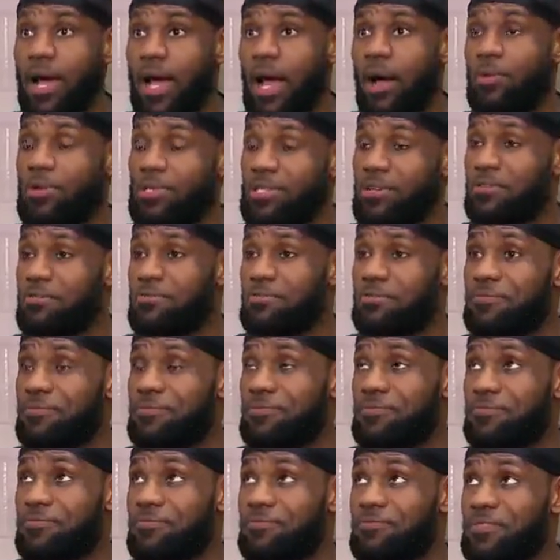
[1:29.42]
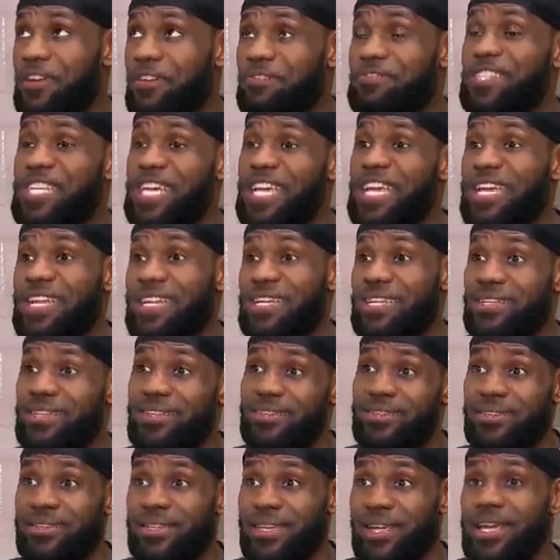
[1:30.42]
I was a 15,
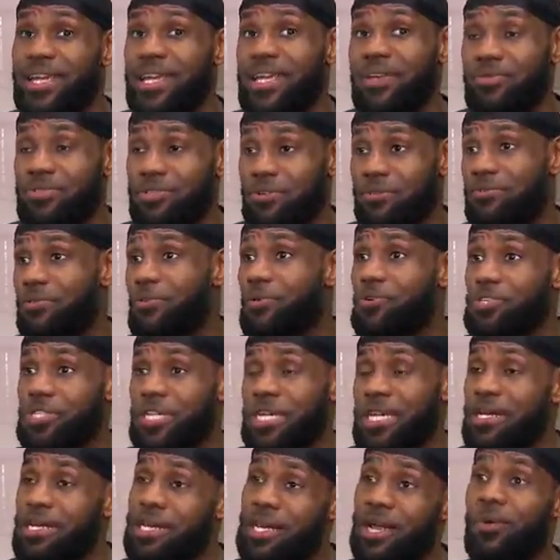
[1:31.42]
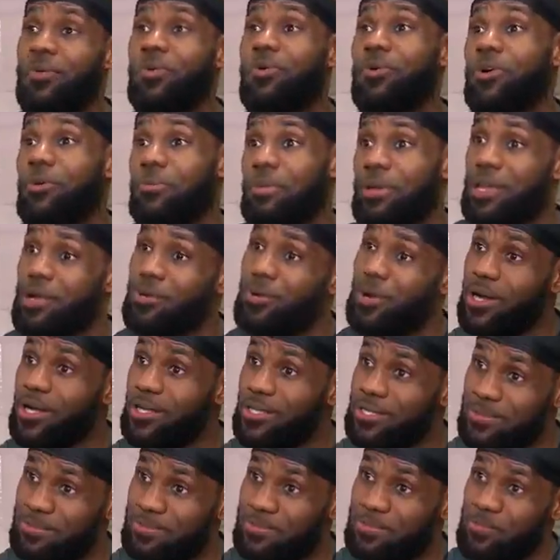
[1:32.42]
and he was a 14, and I wore them
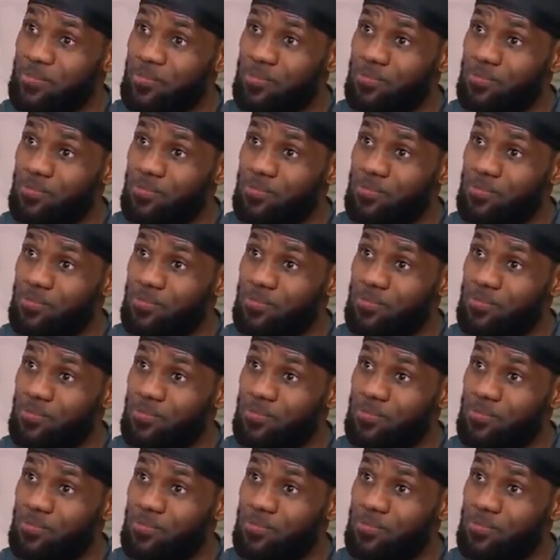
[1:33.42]
anyways.